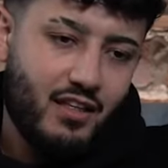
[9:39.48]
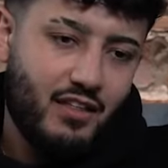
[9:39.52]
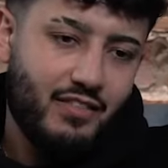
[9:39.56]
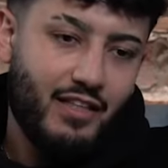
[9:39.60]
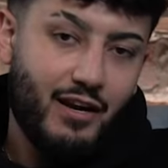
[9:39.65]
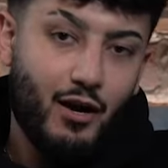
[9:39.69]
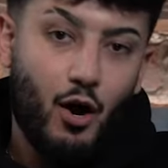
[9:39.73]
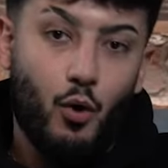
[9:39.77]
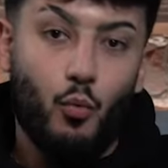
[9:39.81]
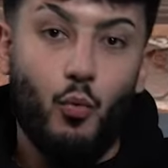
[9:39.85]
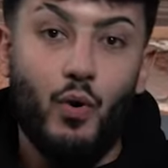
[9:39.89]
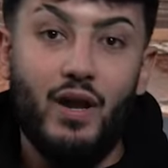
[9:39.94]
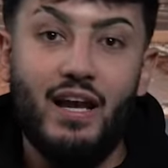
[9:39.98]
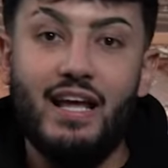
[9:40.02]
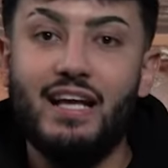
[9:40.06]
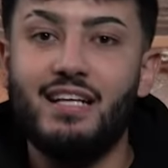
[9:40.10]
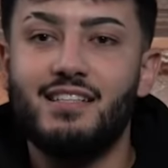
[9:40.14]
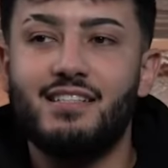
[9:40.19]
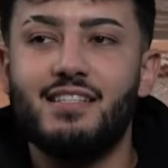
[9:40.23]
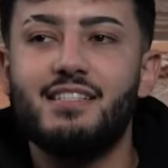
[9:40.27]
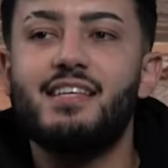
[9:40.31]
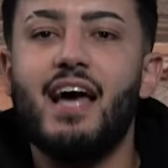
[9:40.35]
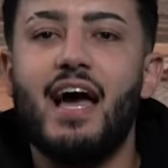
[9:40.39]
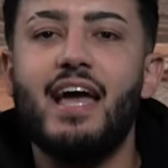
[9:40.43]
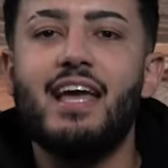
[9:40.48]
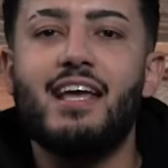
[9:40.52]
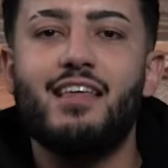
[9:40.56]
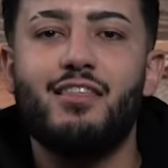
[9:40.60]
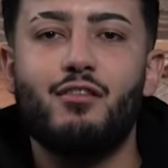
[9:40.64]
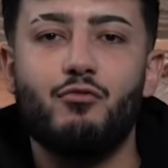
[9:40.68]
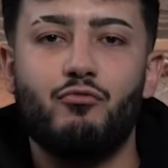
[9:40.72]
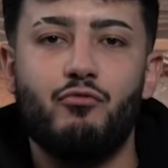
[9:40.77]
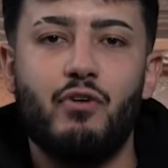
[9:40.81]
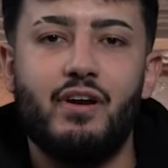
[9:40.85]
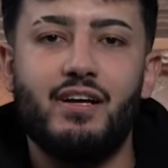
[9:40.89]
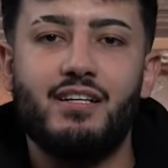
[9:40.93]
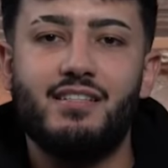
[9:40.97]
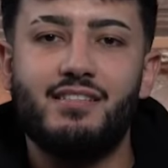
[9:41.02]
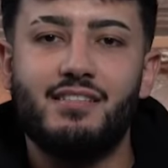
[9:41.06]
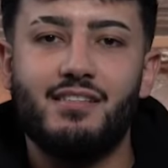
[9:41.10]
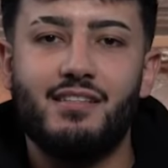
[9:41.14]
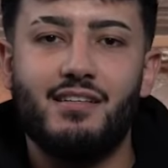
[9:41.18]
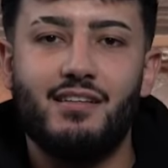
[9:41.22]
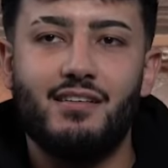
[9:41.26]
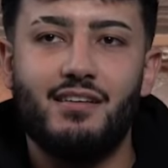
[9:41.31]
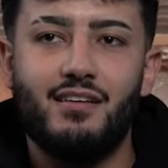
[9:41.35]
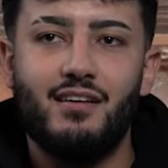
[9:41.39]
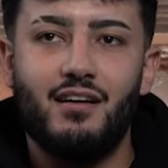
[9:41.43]
they're not willing to take the
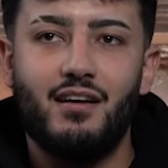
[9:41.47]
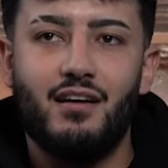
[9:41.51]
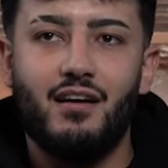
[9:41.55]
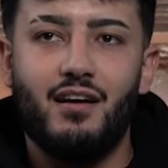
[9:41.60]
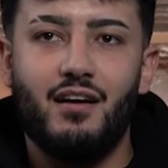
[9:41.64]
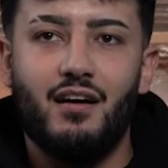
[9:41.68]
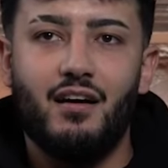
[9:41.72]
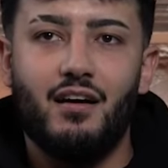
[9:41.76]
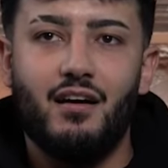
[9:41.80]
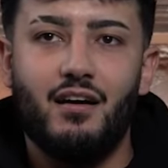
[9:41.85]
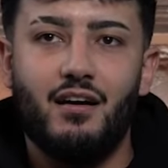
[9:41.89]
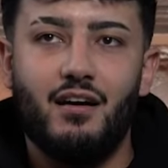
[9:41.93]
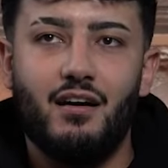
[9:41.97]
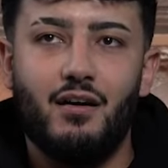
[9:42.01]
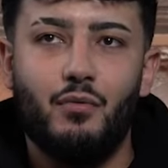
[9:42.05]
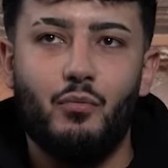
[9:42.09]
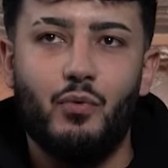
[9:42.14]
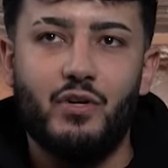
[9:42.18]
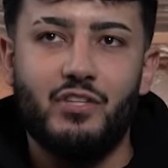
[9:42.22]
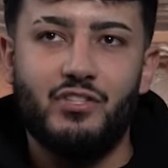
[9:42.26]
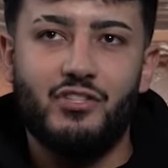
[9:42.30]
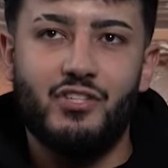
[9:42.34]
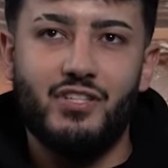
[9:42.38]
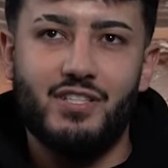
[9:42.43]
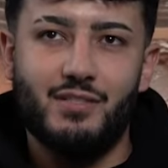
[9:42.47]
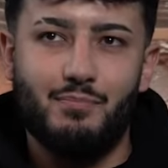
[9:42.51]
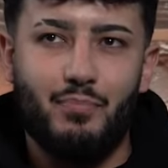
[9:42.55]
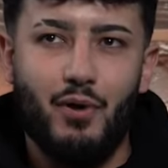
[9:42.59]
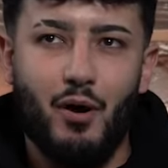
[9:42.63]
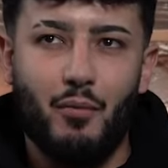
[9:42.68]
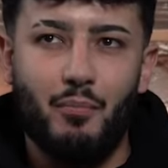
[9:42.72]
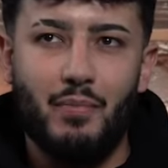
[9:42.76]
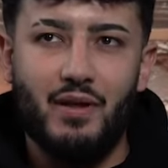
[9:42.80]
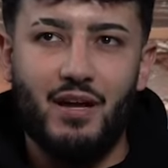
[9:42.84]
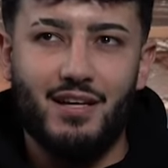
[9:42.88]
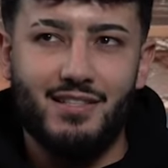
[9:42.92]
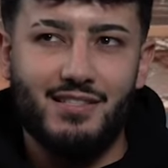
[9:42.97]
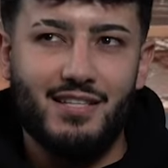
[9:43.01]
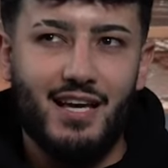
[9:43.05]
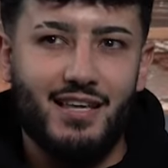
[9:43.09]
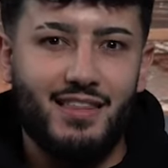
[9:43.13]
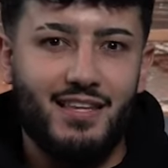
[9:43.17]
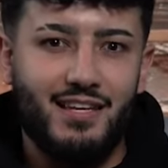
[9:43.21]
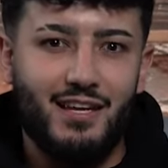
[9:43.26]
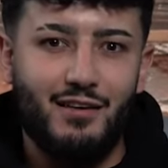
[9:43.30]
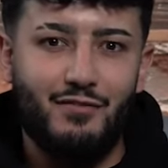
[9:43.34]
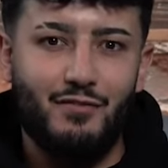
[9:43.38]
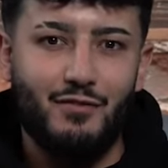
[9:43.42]
risk, which is probably, I'd say,
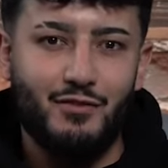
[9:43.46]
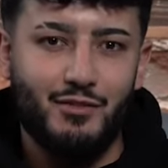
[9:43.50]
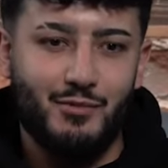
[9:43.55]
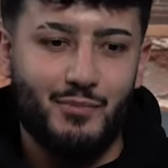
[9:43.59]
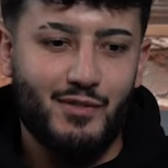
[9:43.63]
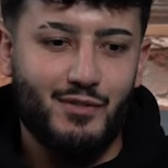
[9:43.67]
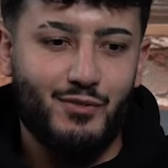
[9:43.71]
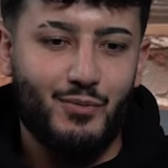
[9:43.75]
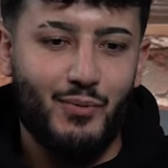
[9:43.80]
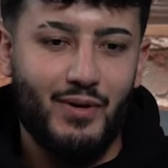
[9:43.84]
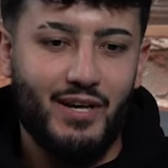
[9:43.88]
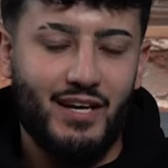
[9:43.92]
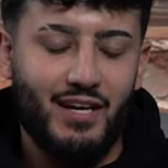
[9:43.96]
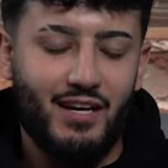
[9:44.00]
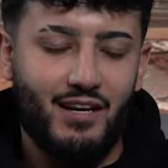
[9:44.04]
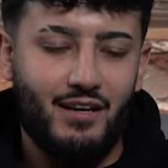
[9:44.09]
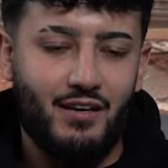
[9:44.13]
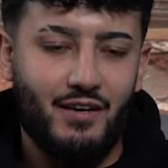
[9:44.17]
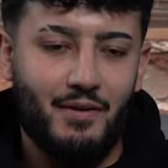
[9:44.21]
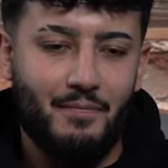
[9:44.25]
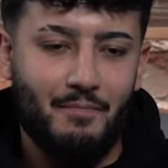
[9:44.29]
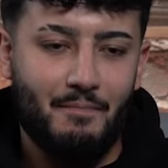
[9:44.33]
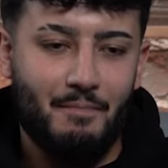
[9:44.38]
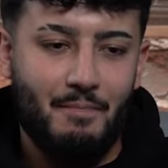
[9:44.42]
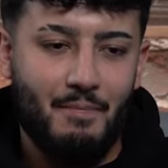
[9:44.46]
the difference between,